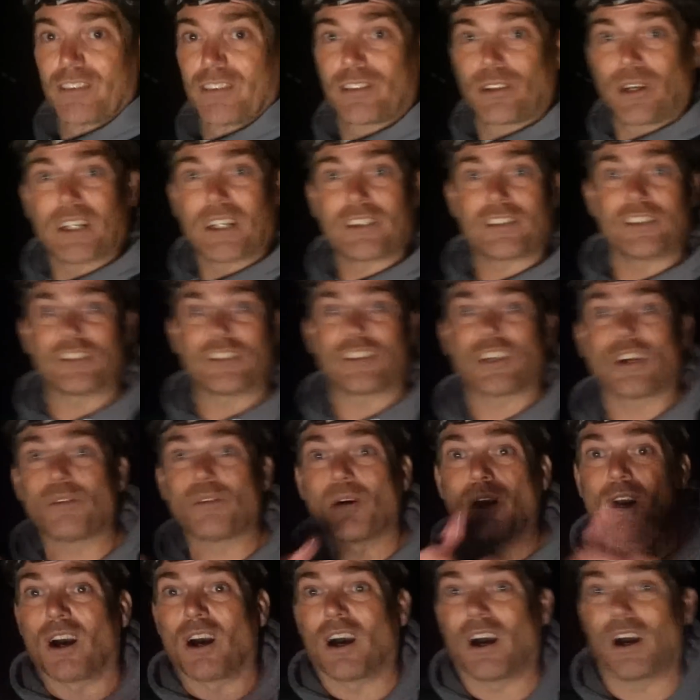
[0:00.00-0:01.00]
So actually, do you know
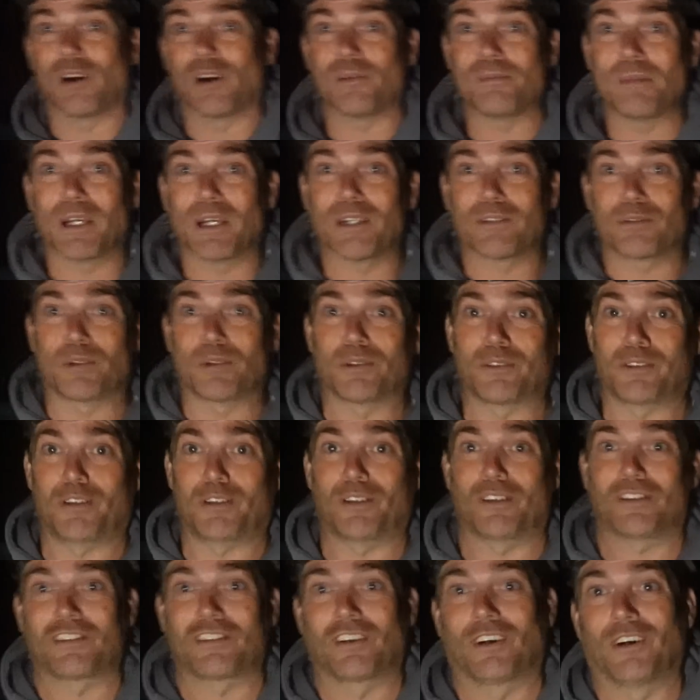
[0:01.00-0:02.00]
what? I may as well do
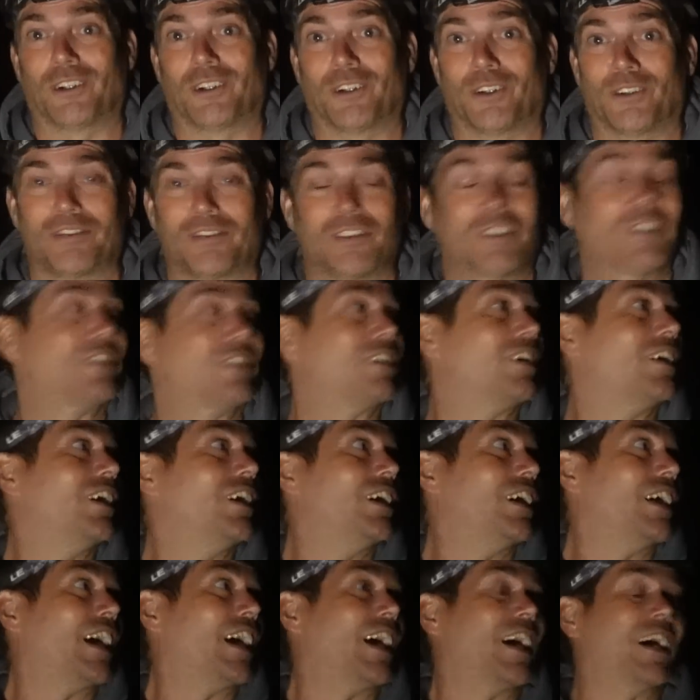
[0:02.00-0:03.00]
the sign off.
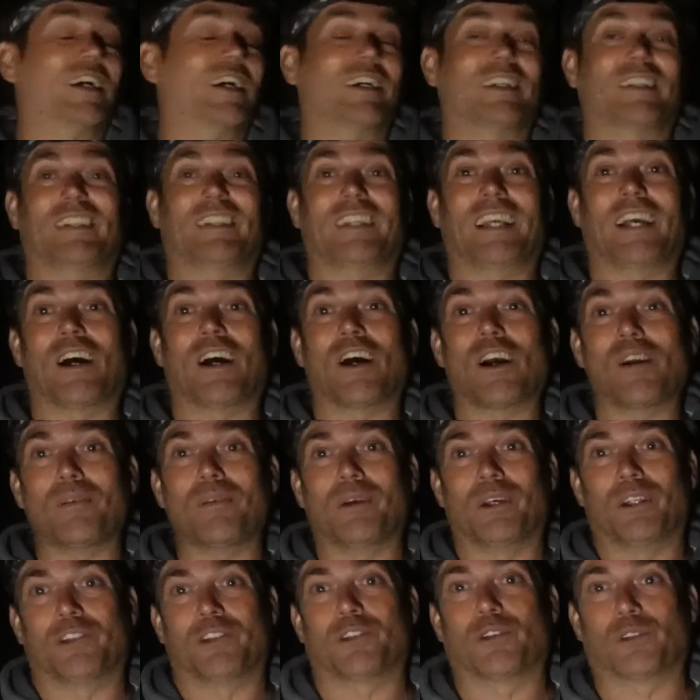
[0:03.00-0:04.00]
Yeah, I hope
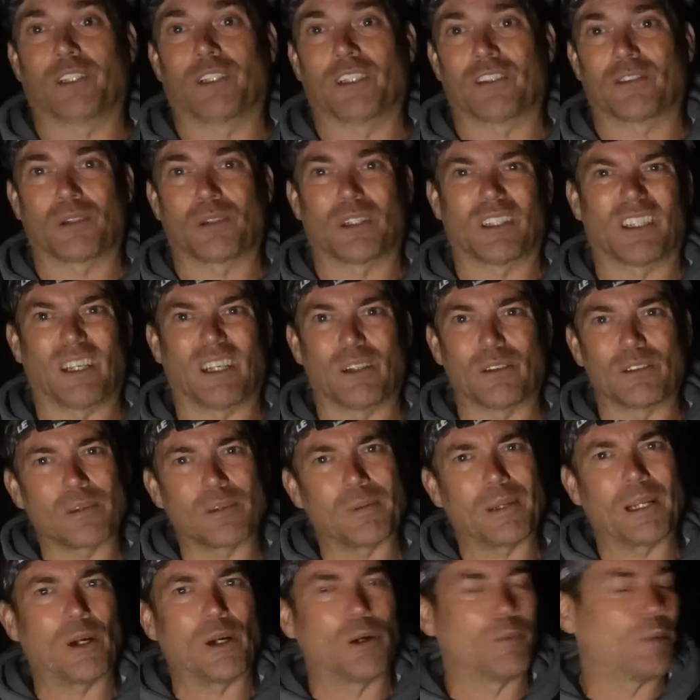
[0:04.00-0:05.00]
you enjoyed this one. It was a
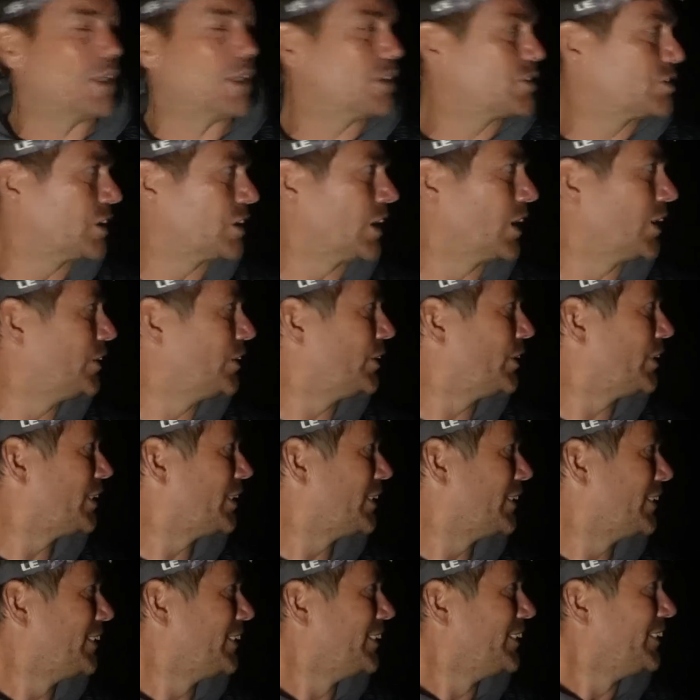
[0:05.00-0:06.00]
little bit slow.
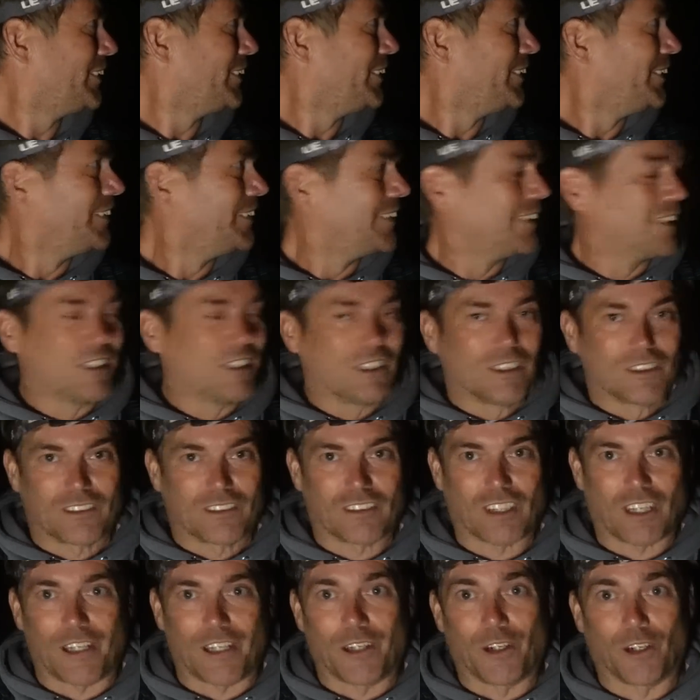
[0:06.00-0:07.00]

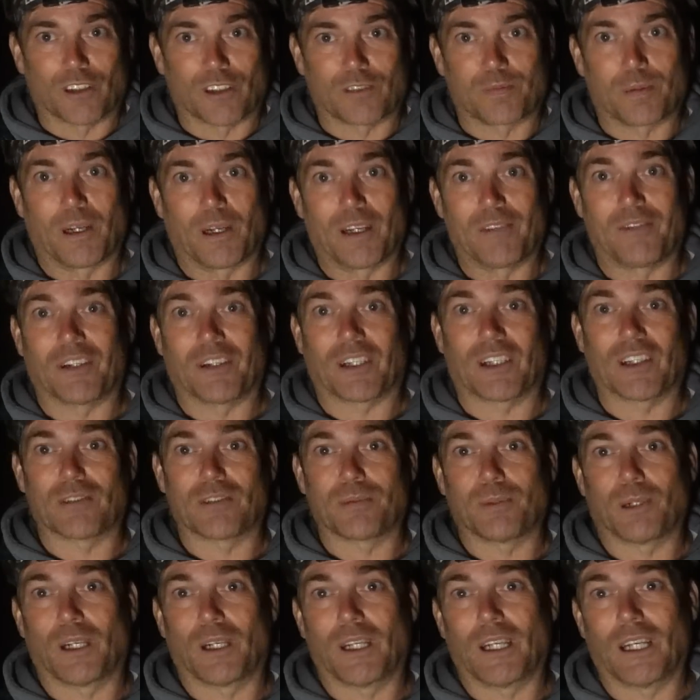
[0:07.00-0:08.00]
Certainly not as prolific as
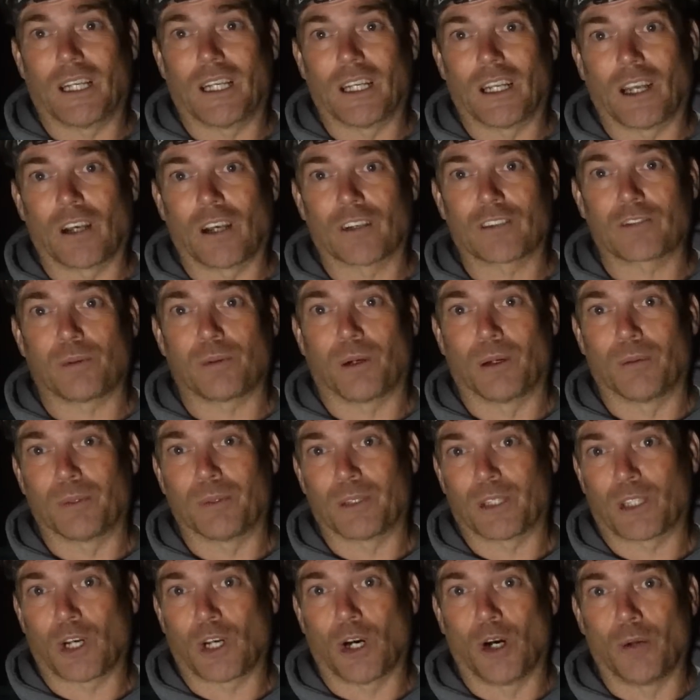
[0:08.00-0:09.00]
my last one
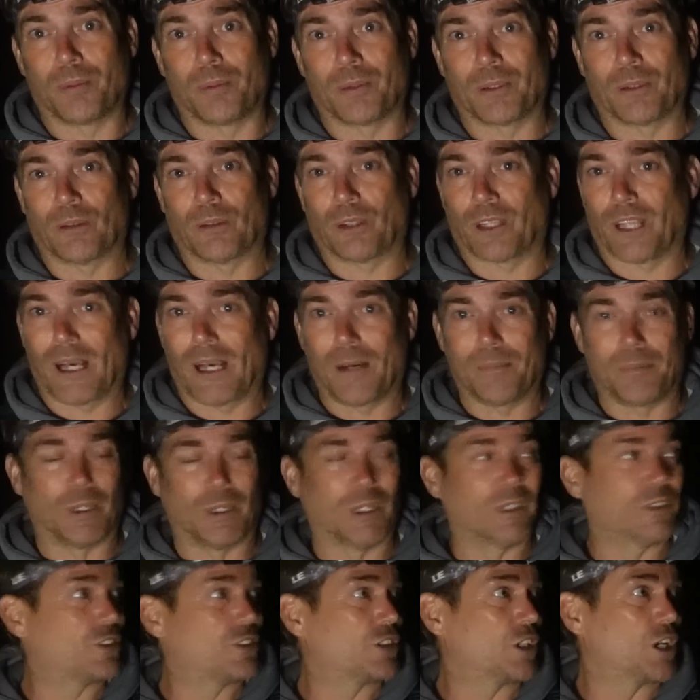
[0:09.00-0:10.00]
with the comp and all of that,
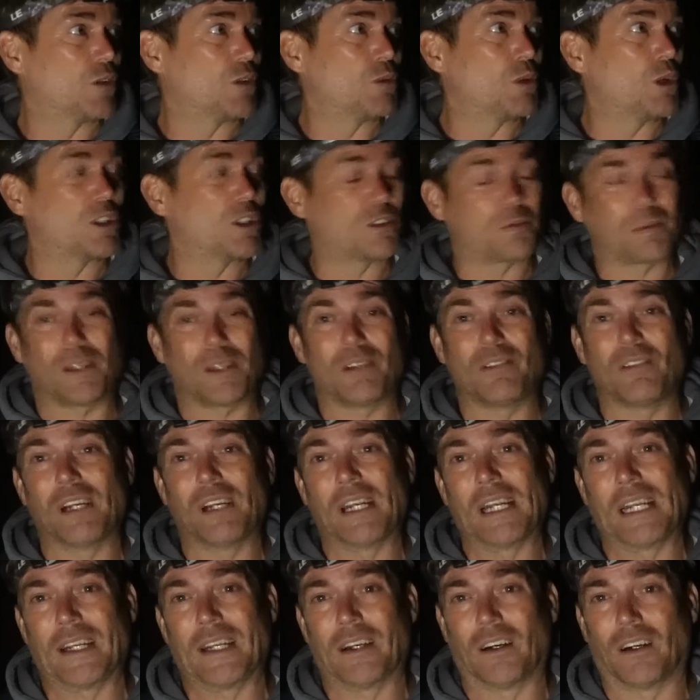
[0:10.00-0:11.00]
but do you know what? It's been
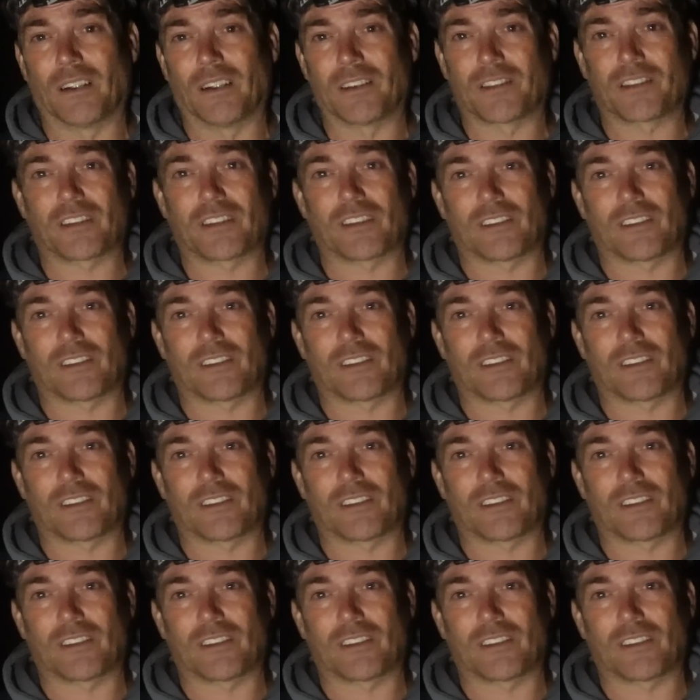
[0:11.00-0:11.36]
really nice.